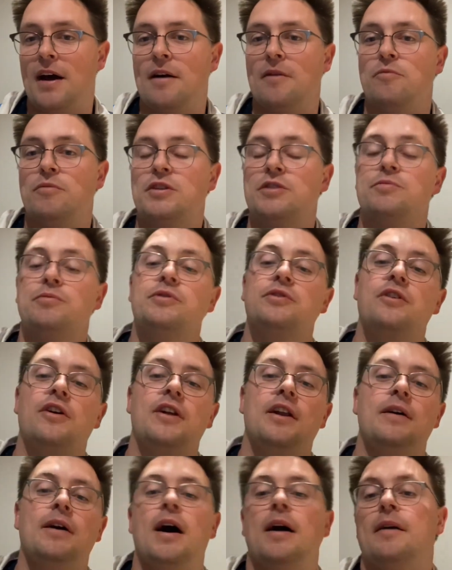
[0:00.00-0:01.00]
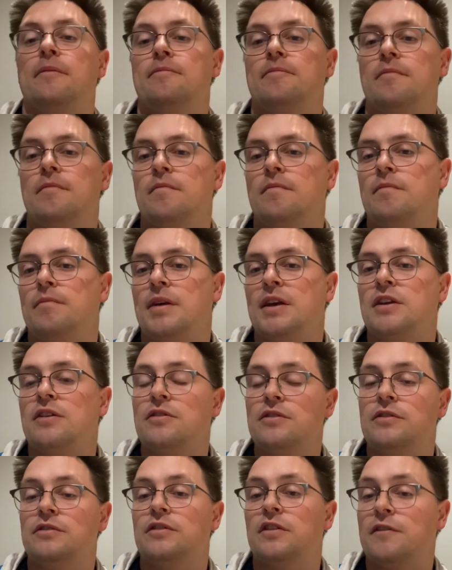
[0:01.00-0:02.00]
which was going to
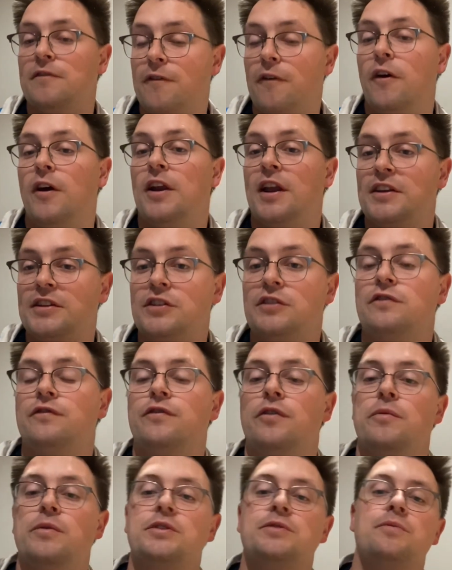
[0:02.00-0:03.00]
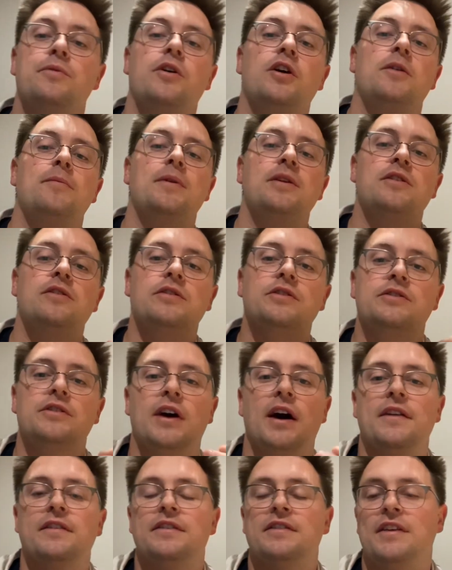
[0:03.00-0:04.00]
be the finances for which were going to be used to
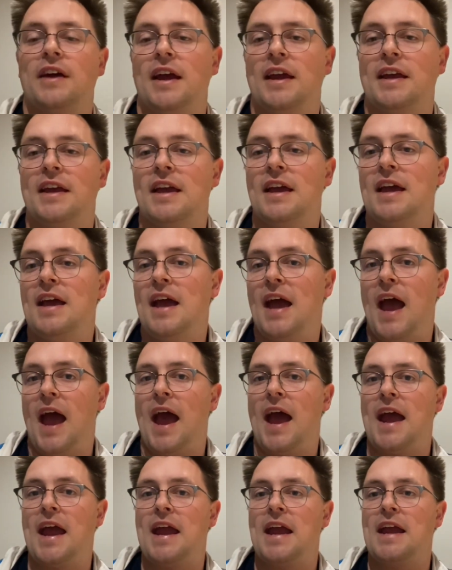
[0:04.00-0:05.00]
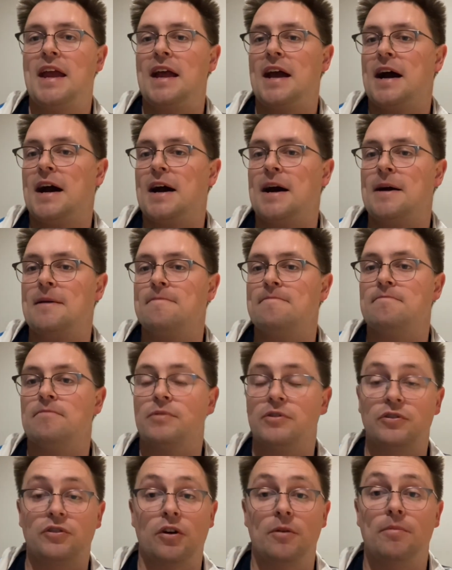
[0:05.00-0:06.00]
undertake a
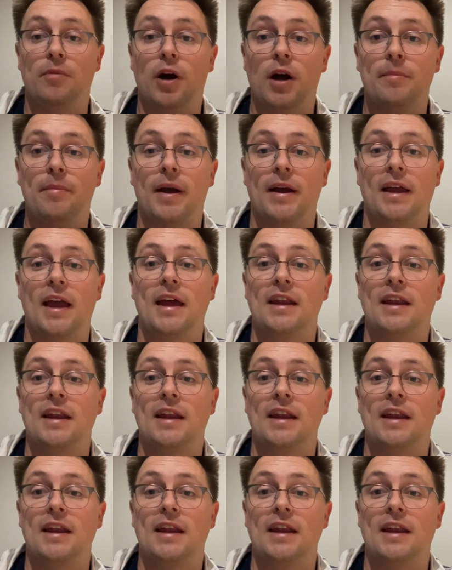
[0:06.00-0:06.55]
stock buyback.